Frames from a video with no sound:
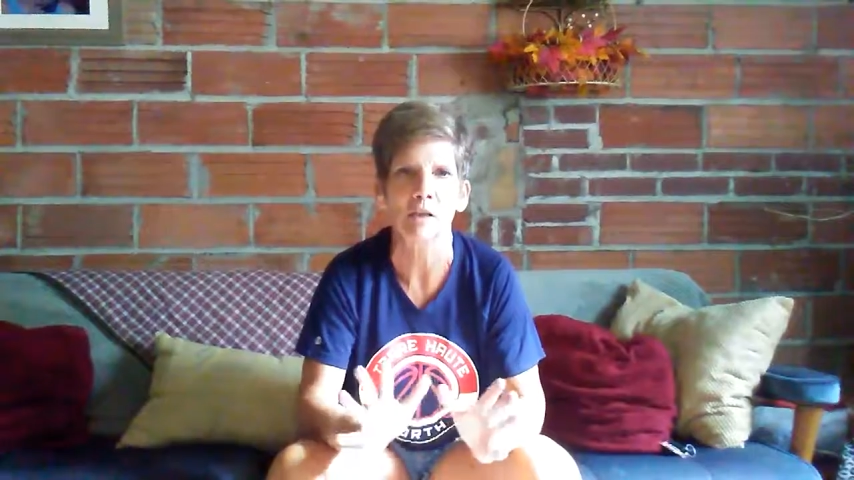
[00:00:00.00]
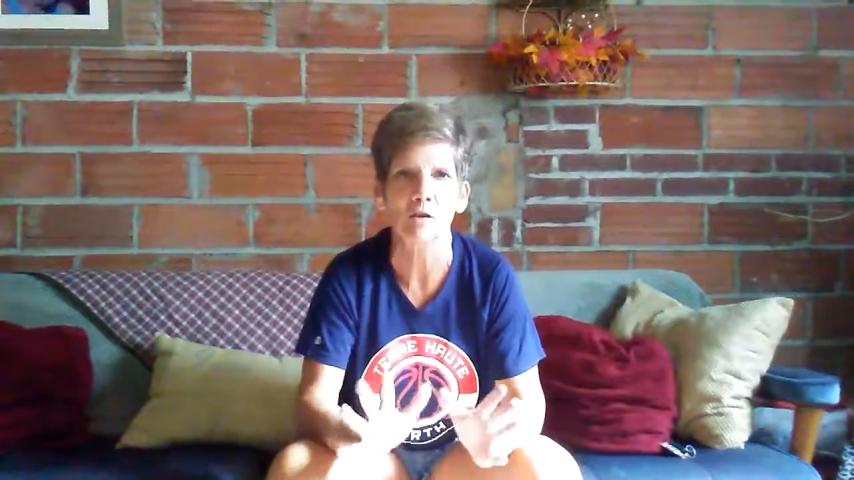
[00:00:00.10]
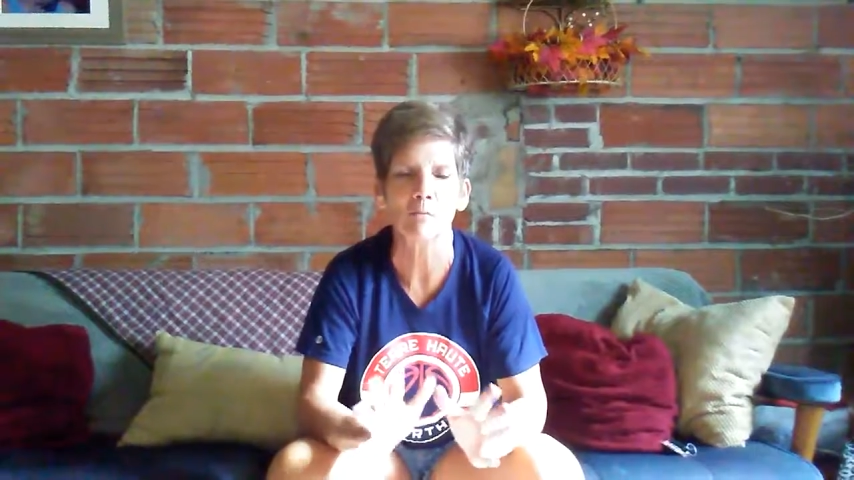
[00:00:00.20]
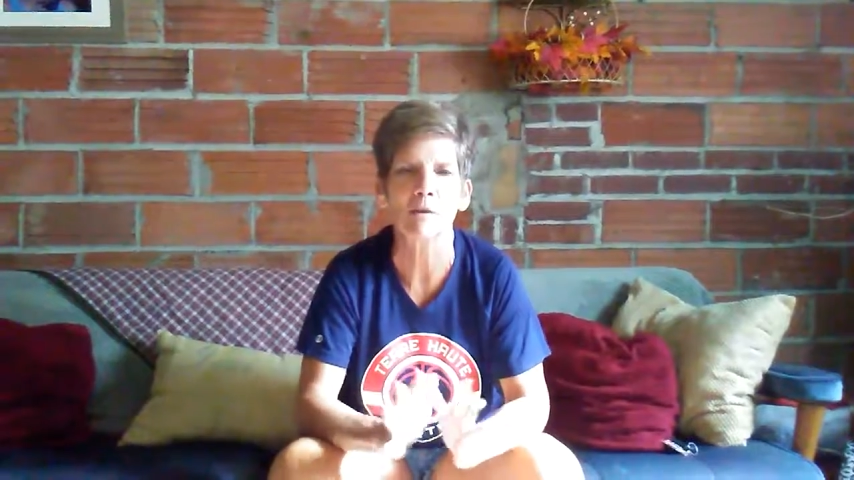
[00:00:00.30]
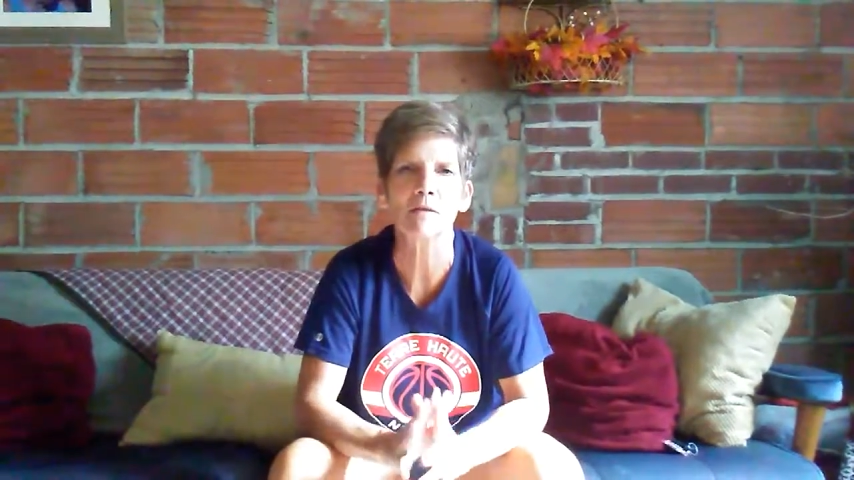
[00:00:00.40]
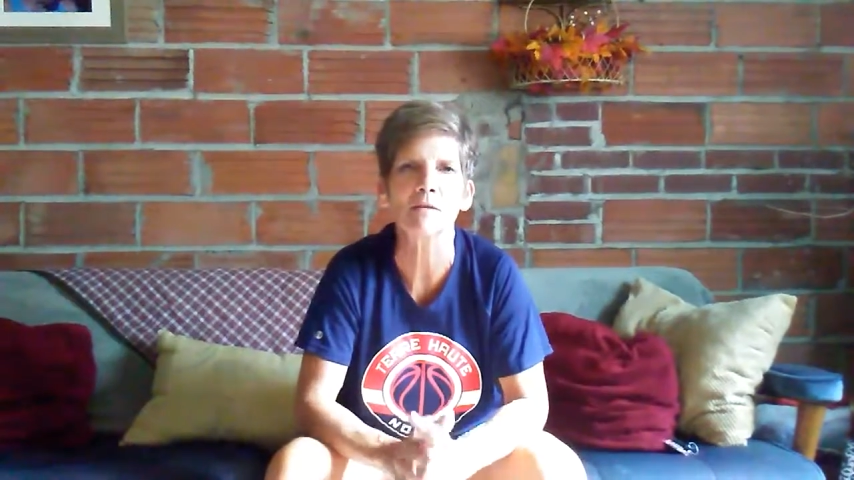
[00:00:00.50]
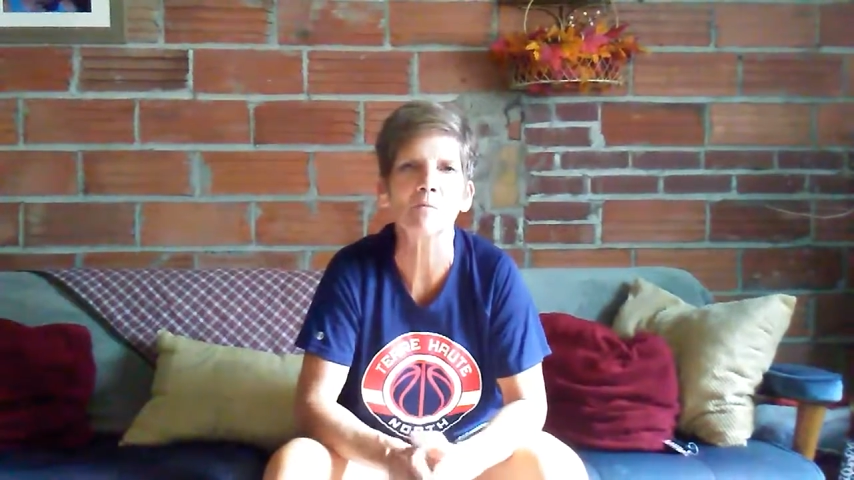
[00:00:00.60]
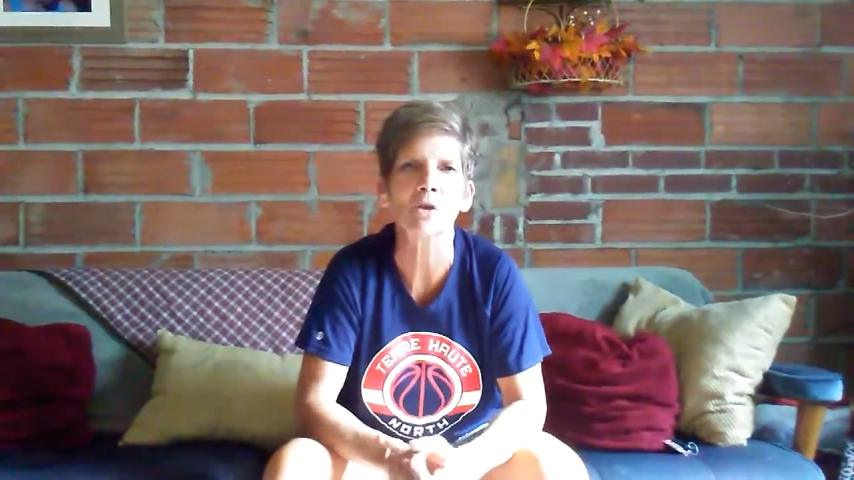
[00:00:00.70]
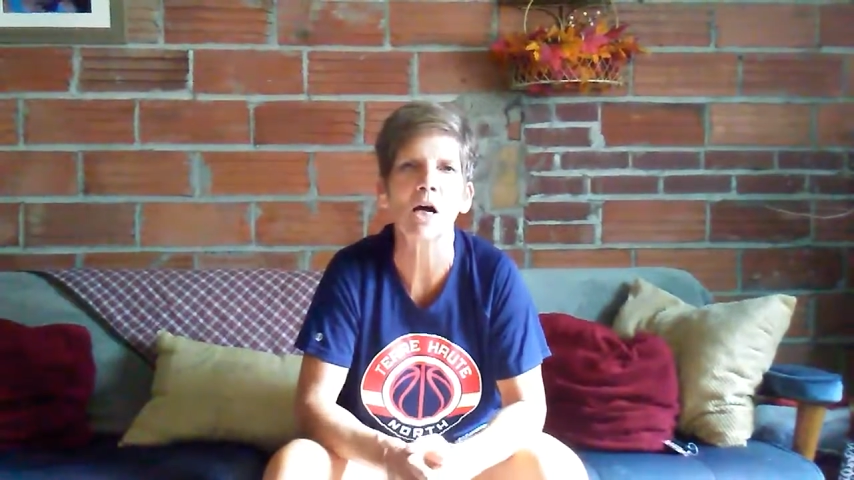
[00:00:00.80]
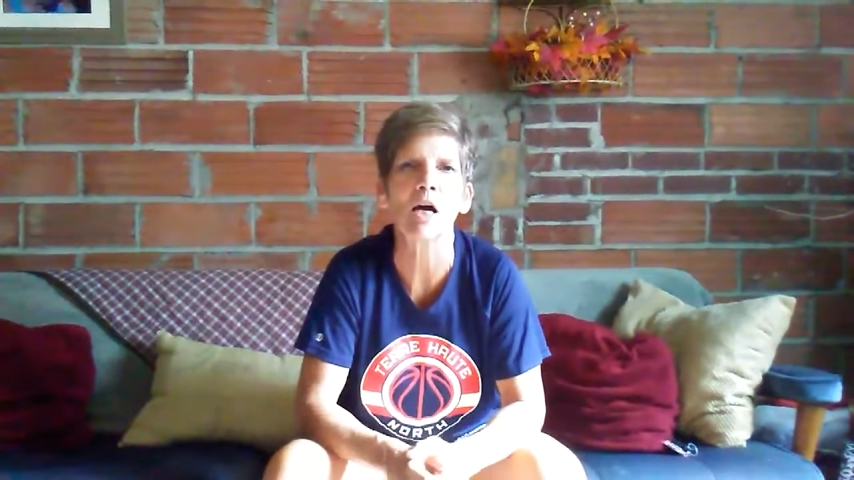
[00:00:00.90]
spend
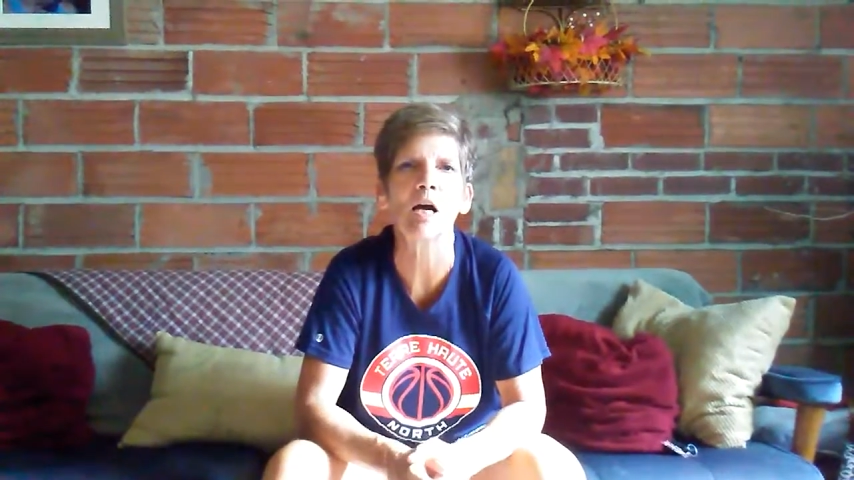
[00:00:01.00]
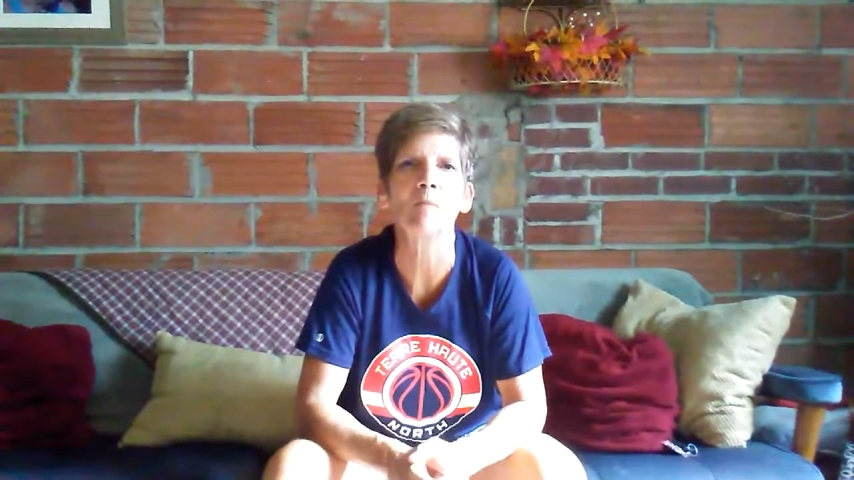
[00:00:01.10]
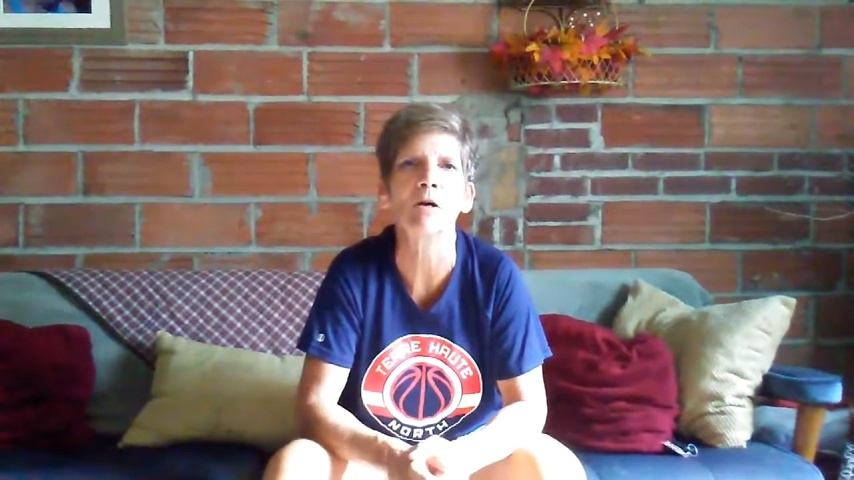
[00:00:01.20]
some time